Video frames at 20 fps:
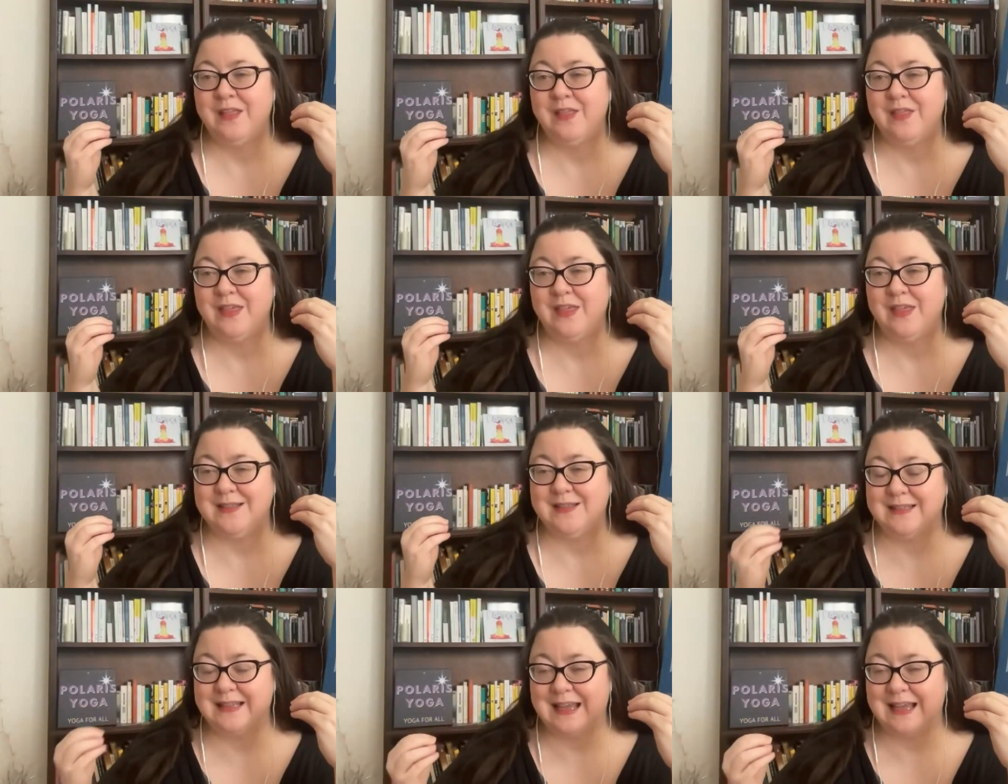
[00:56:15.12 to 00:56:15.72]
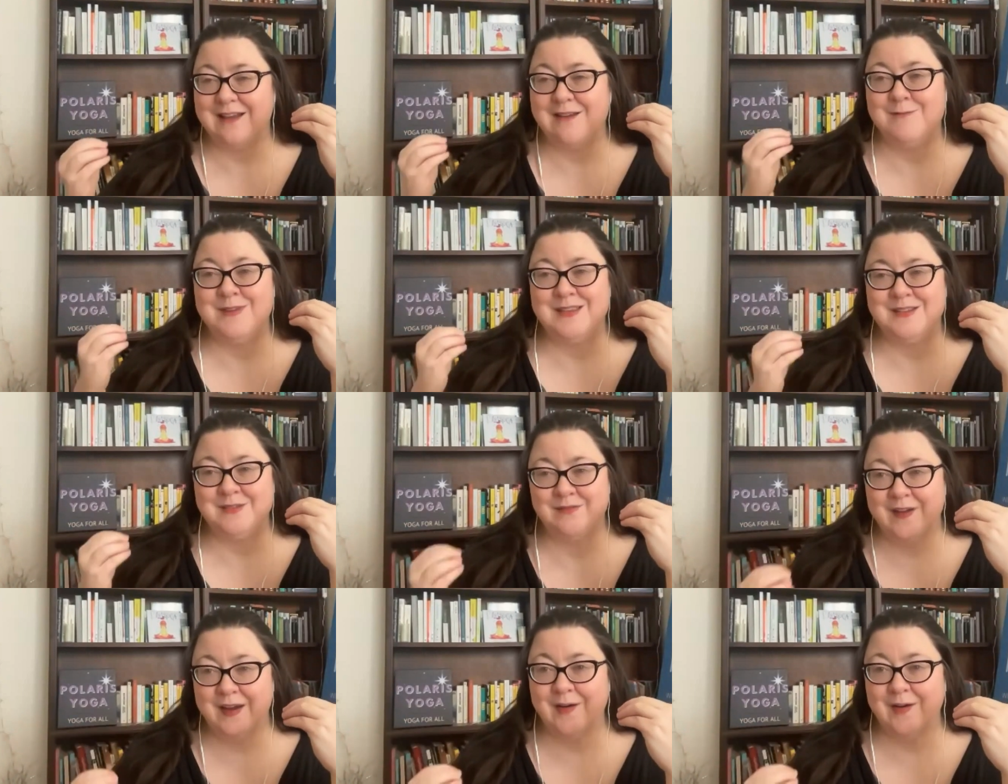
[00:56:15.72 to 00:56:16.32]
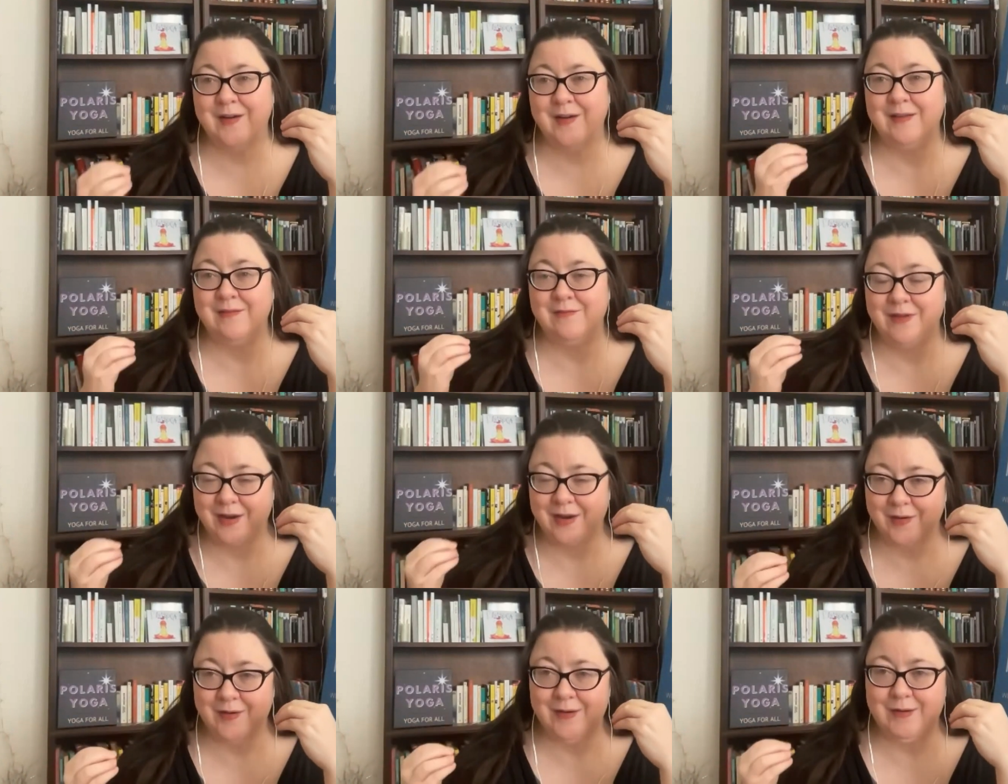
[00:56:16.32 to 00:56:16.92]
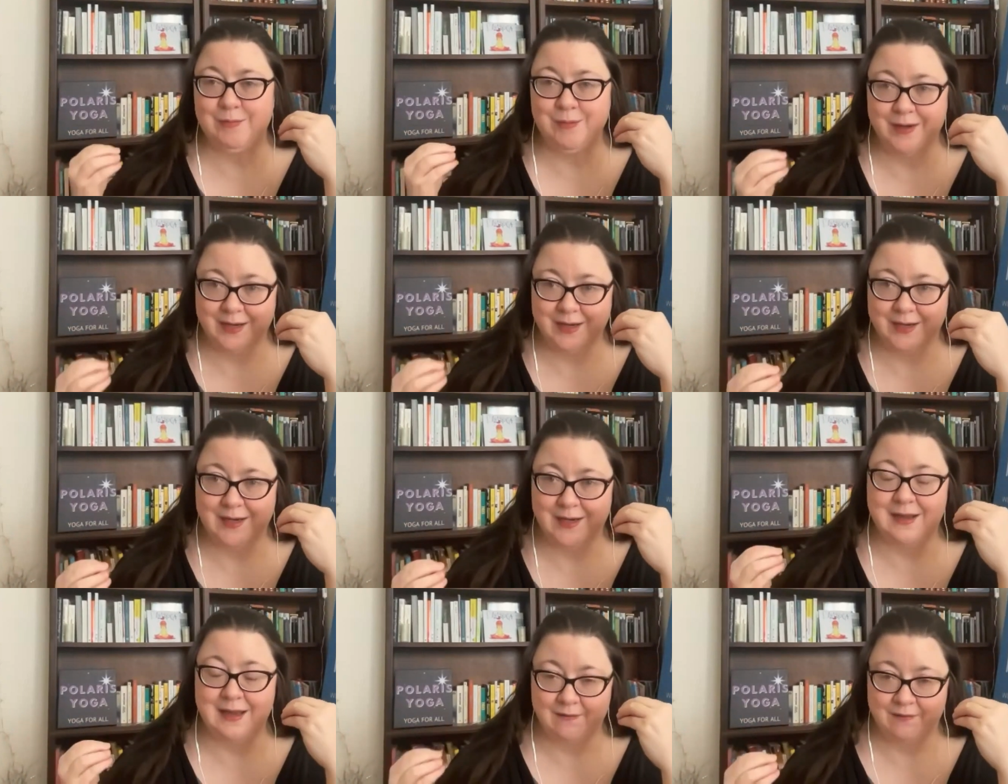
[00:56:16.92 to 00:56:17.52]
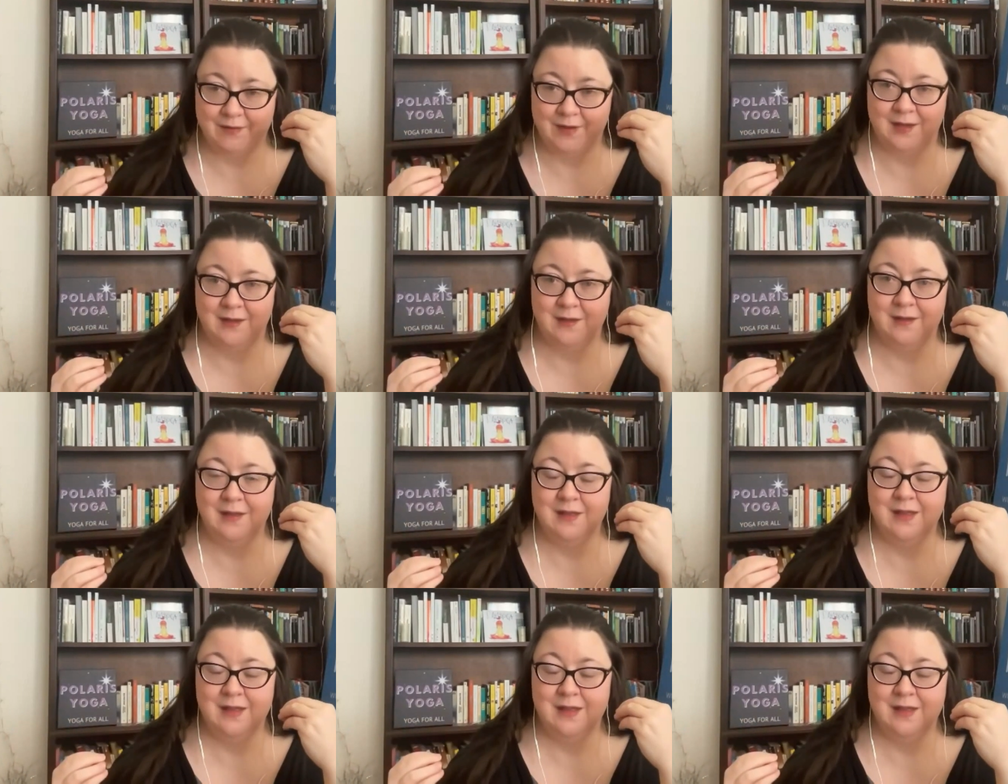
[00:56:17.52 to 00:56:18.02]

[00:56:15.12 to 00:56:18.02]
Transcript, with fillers: The exam is very, very reading heavy.